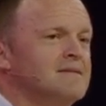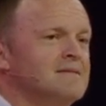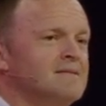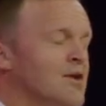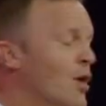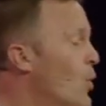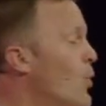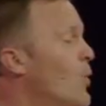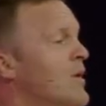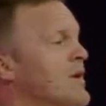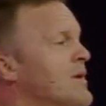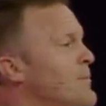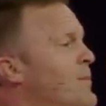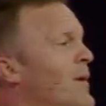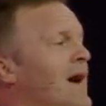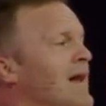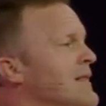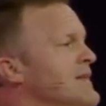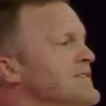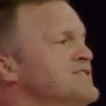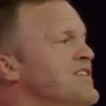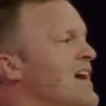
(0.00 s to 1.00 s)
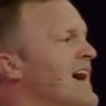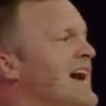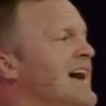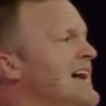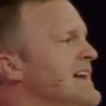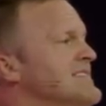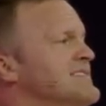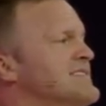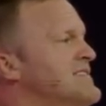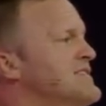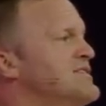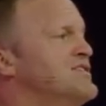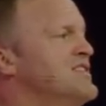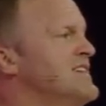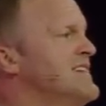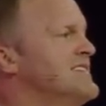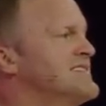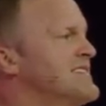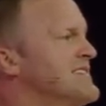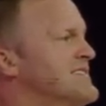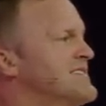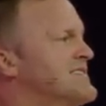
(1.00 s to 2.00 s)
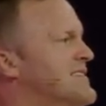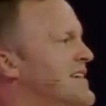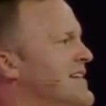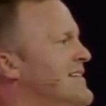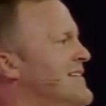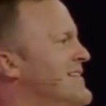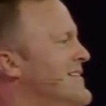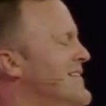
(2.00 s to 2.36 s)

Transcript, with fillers: No one apologized to Jesus.